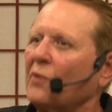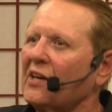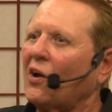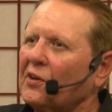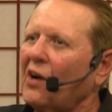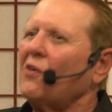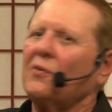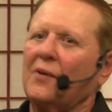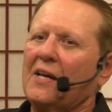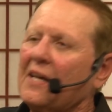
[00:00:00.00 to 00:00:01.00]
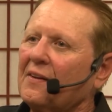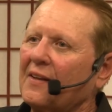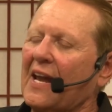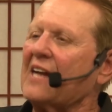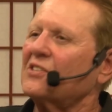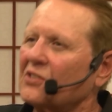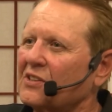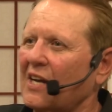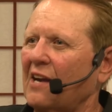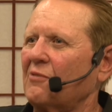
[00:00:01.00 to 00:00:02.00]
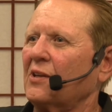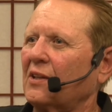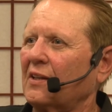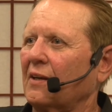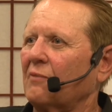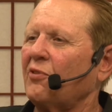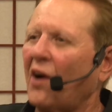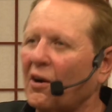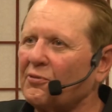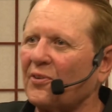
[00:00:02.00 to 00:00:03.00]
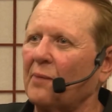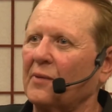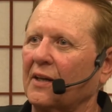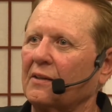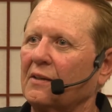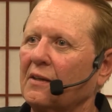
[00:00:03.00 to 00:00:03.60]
We don't know the answer to everything. Far from it.